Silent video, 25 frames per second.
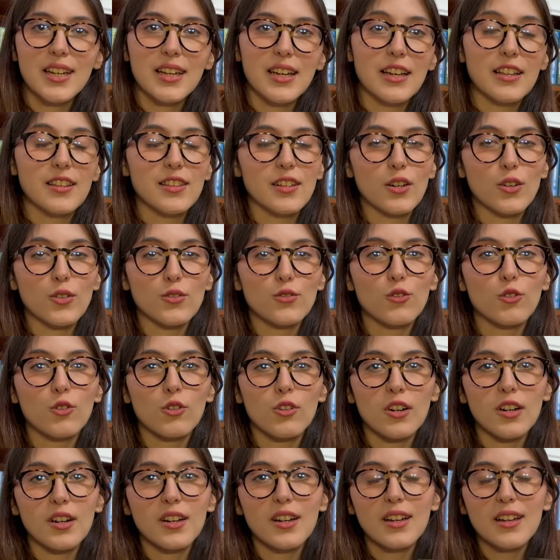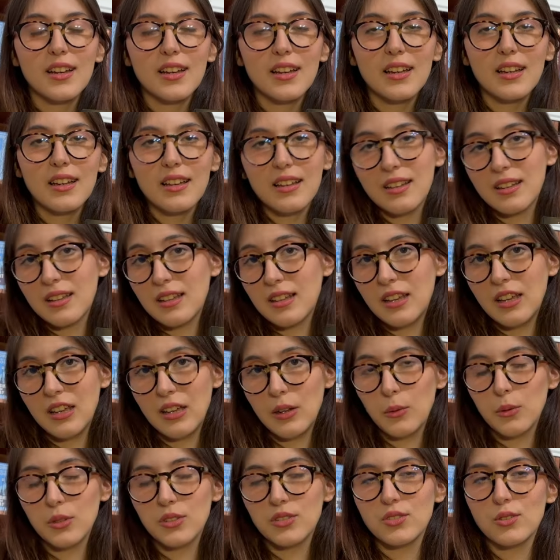and therefore he
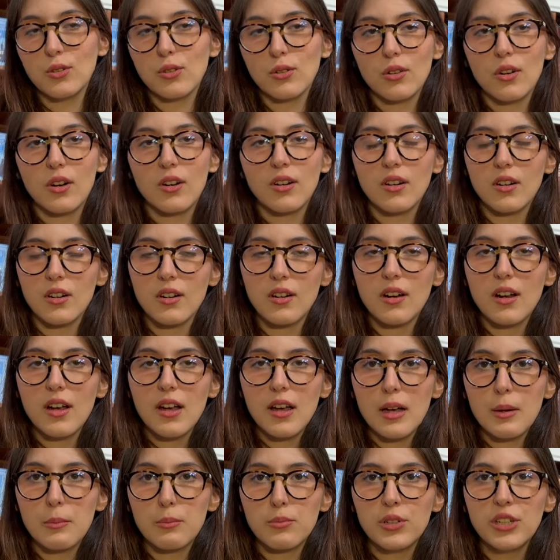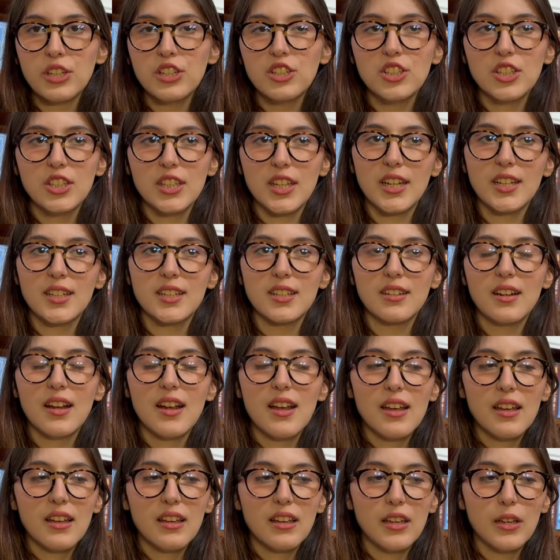was no longer appreciated.
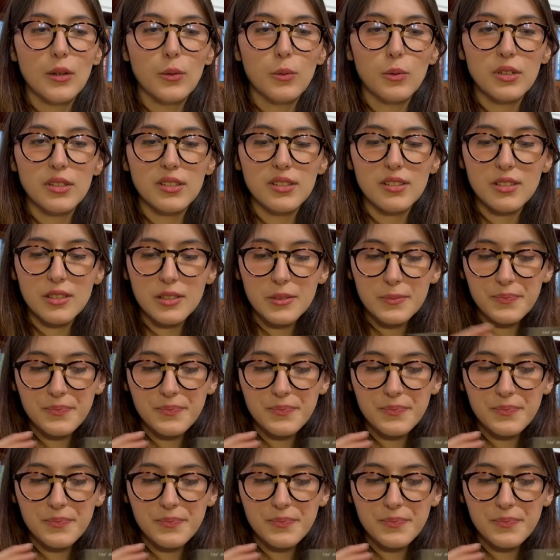He was